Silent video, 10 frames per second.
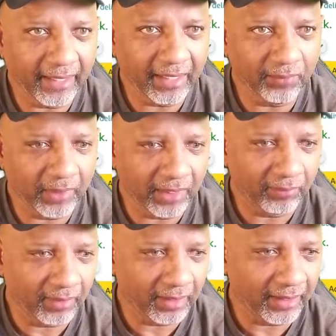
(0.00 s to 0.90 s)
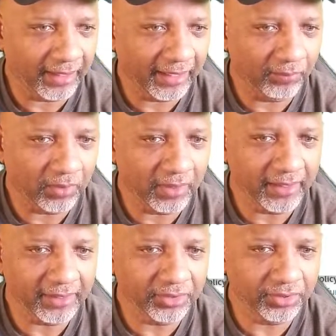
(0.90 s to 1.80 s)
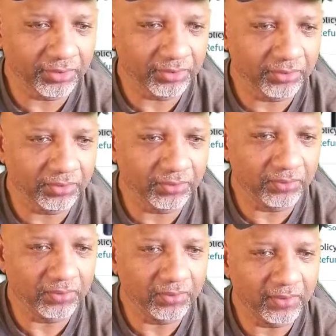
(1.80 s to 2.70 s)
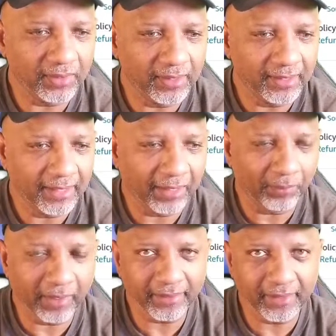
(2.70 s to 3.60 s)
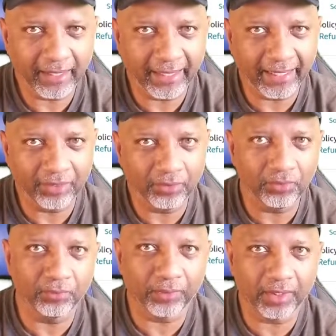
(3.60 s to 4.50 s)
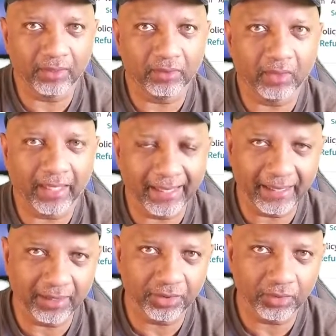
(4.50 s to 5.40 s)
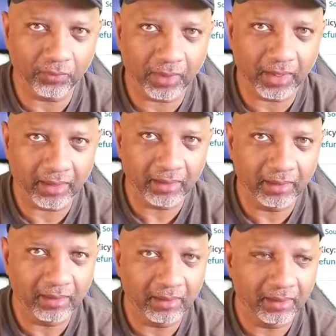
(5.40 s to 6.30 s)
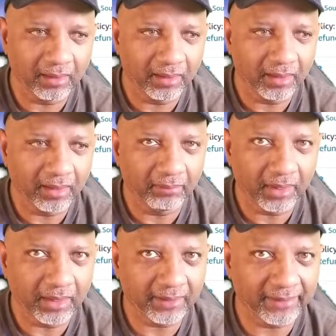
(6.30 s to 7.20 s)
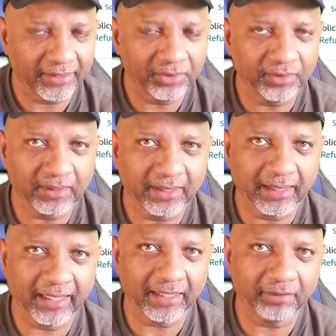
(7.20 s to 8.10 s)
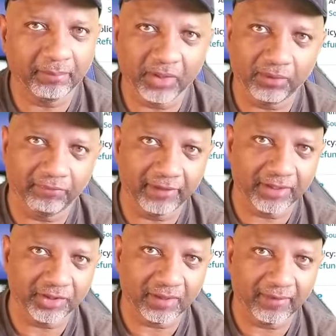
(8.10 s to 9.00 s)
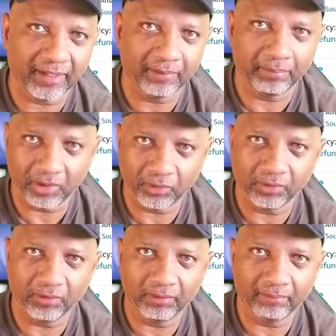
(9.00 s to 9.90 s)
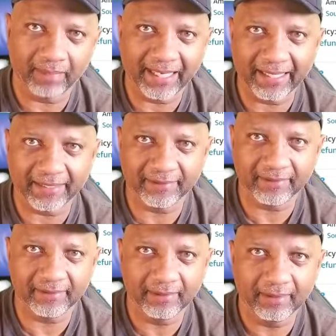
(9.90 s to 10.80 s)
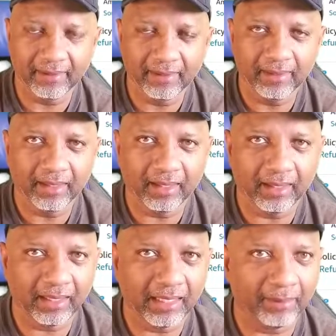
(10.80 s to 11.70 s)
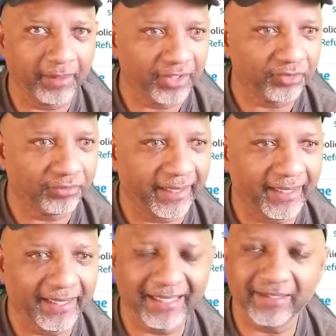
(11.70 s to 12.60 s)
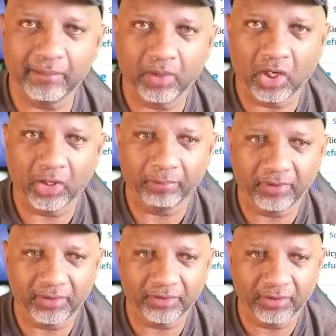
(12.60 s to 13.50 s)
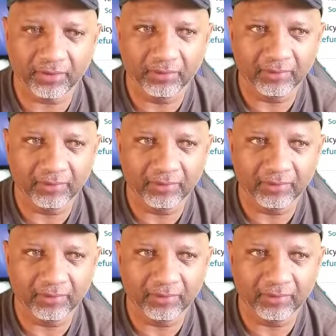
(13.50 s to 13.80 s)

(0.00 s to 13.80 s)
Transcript: 8-weight rod, I wanted to get a new reel and a new rod, because I usually catch bigger fish on that, bigger bass, and I'm going to try to catch some carp this year.